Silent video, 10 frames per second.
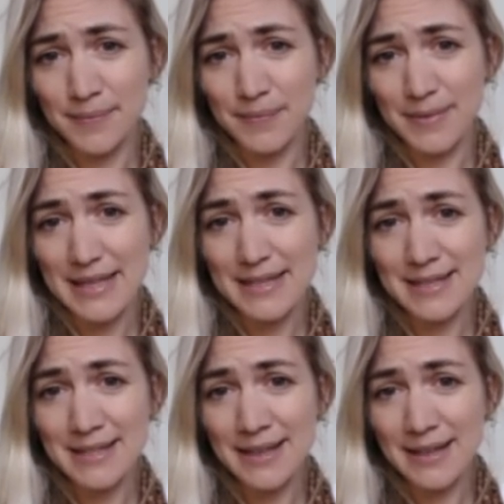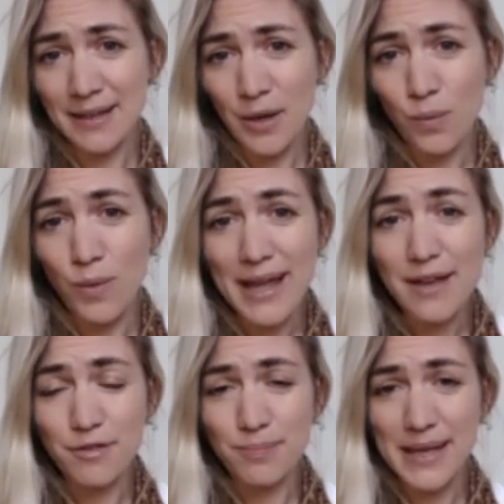this way
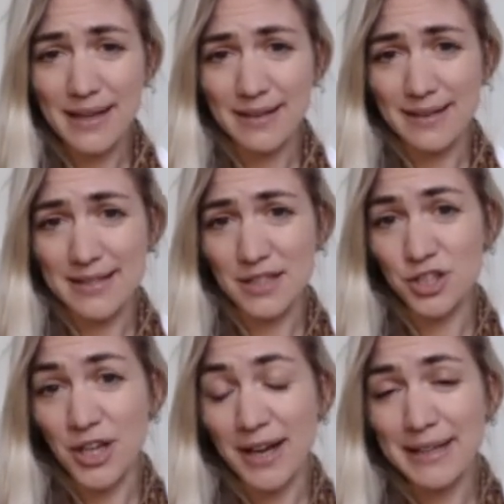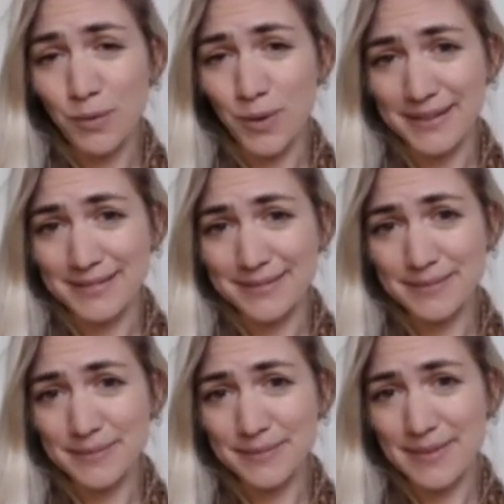of being as a shining one,
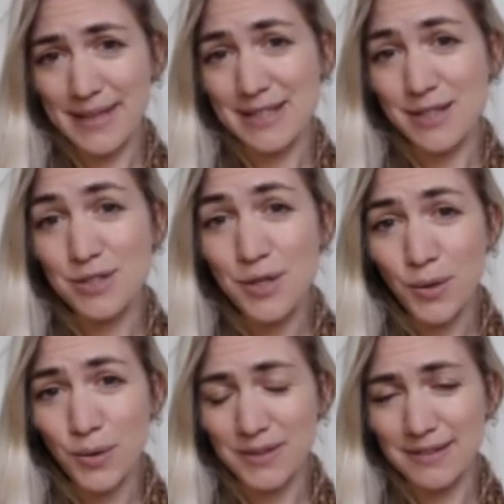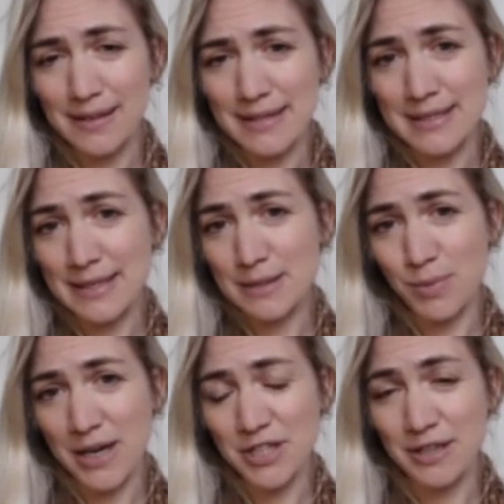as a soul, as an
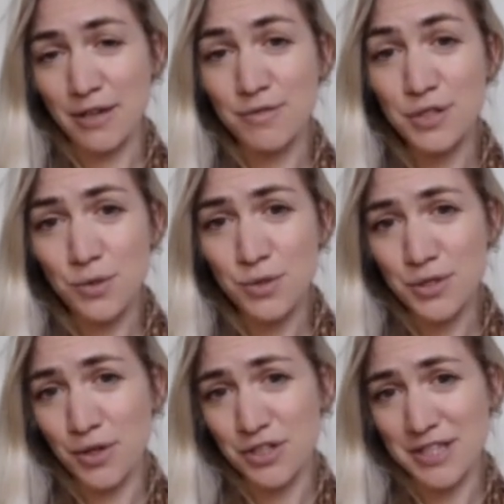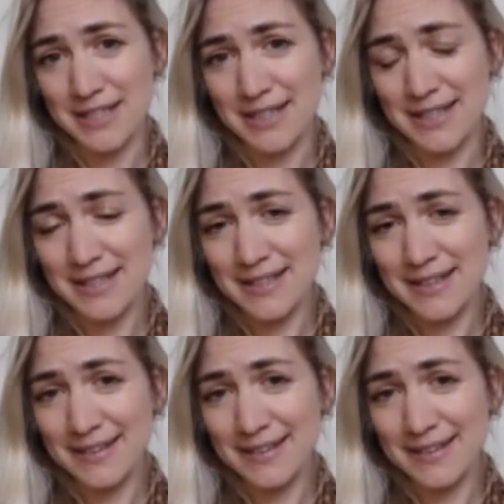expression of source consciousness.